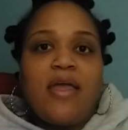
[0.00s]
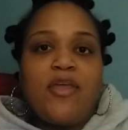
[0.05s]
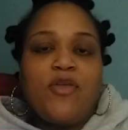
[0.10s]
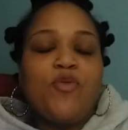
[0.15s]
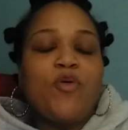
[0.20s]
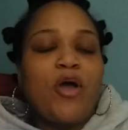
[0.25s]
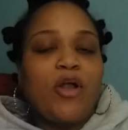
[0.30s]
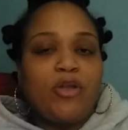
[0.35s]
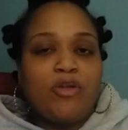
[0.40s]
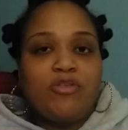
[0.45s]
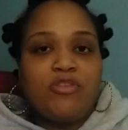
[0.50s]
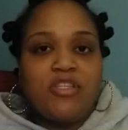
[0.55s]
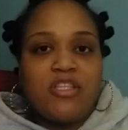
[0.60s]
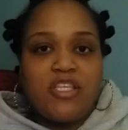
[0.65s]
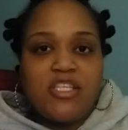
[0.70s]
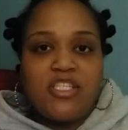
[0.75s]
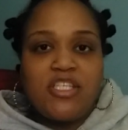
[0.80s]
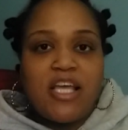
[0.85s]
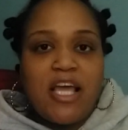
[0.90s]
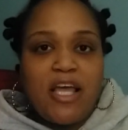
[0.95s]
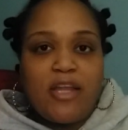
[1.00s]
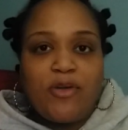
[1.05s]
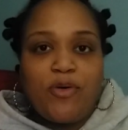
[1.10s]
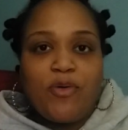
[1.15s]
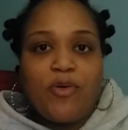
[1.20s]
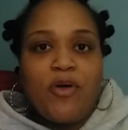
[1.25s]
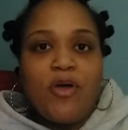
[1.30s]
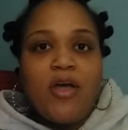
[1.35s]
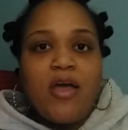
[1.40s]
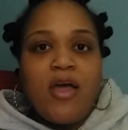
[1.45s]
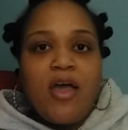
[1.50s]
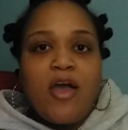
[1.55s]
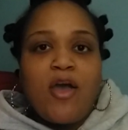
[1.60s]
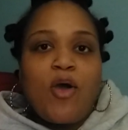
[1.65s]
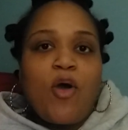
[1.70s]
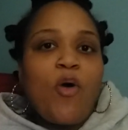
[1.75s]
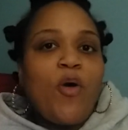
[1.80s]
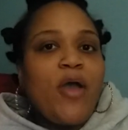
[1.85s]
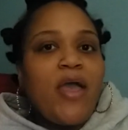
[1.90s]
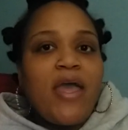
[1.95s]
and you are new to this channel,
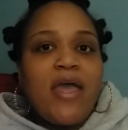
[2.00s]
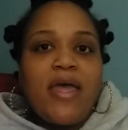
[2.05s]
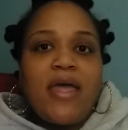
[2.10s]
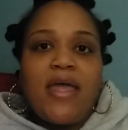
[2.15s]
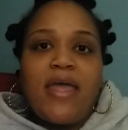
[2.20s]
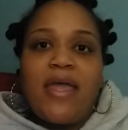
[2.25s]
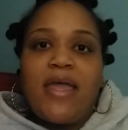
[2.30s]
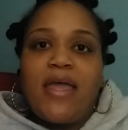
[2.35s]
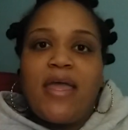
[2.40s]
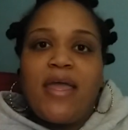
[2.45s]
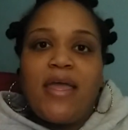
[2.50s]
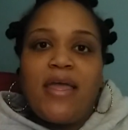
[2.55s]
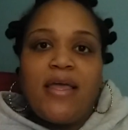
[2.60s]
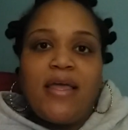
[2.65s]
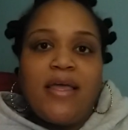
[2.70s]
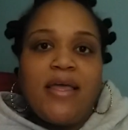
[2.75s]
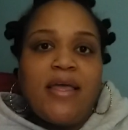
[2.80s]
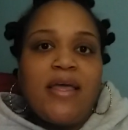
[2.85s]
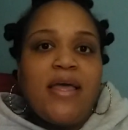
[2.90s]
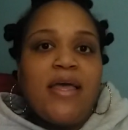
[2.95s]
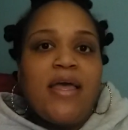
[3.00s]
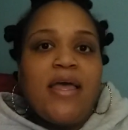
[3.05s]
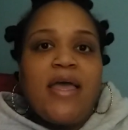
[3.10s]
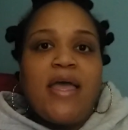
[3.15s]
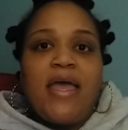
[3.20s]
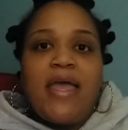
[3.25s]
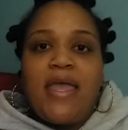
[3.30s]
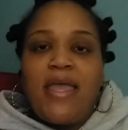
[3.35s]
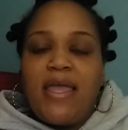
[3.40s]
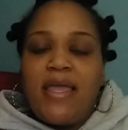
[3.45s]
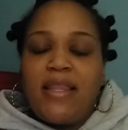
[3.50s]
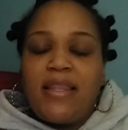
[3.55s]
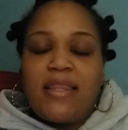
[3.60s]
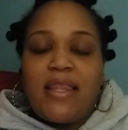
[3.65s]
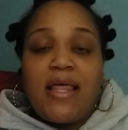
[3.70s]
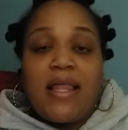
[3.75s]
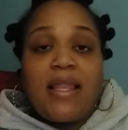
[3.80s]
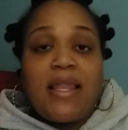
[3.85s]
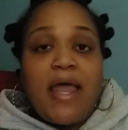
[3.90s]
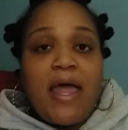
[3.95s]
go ahead and
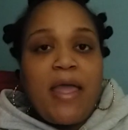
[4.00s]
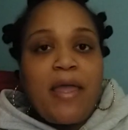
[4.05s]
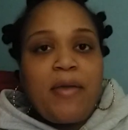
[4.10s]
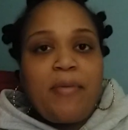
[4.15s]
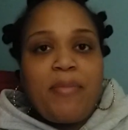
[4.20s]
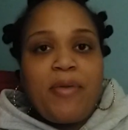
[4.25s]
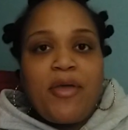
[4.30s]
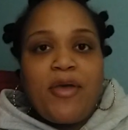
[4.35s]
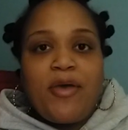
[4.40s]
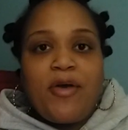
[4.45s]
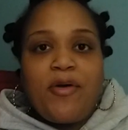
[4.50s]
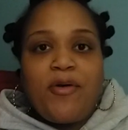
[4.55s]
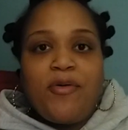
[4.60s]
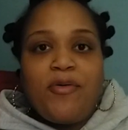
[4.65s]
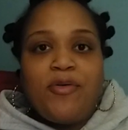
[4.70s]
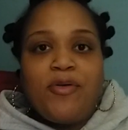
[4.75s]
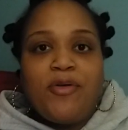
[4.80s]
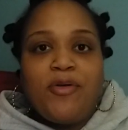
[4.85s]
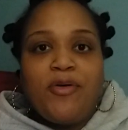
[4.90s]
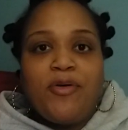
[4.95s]
hit that like bell